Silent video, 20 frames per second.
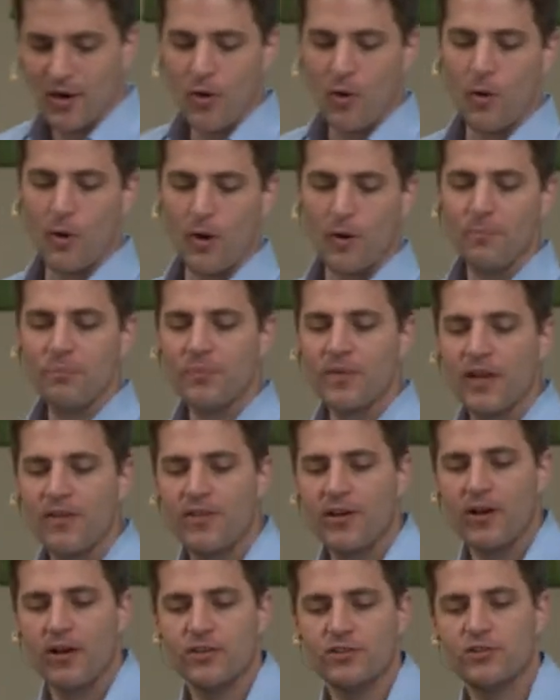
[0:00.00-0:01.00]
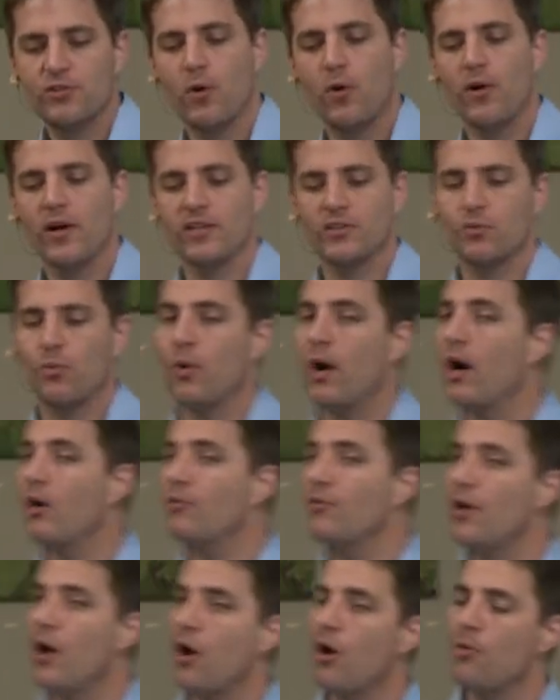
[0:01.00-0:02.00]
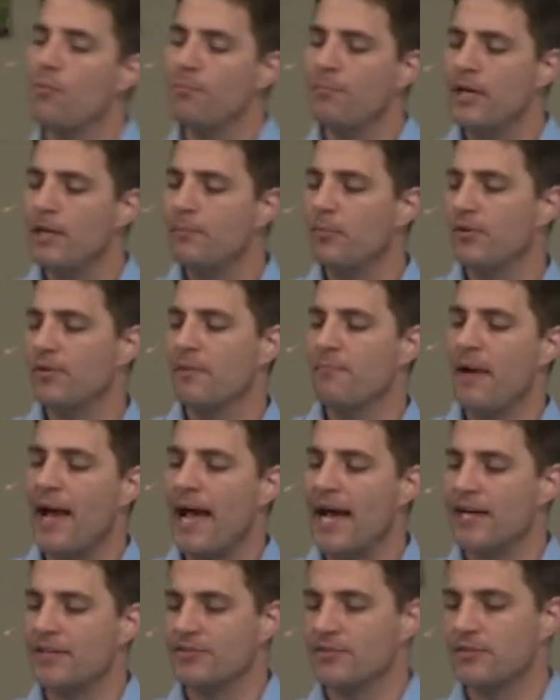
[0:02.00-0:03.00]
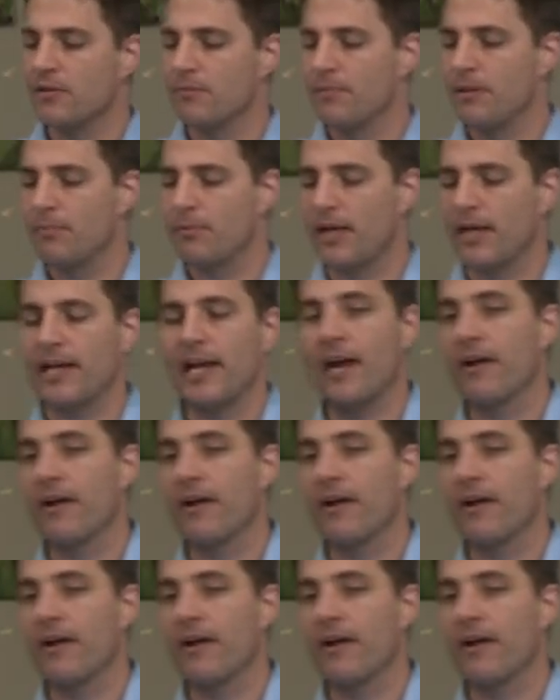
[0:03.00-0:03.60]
Or there are historians, well-known people in the past, people like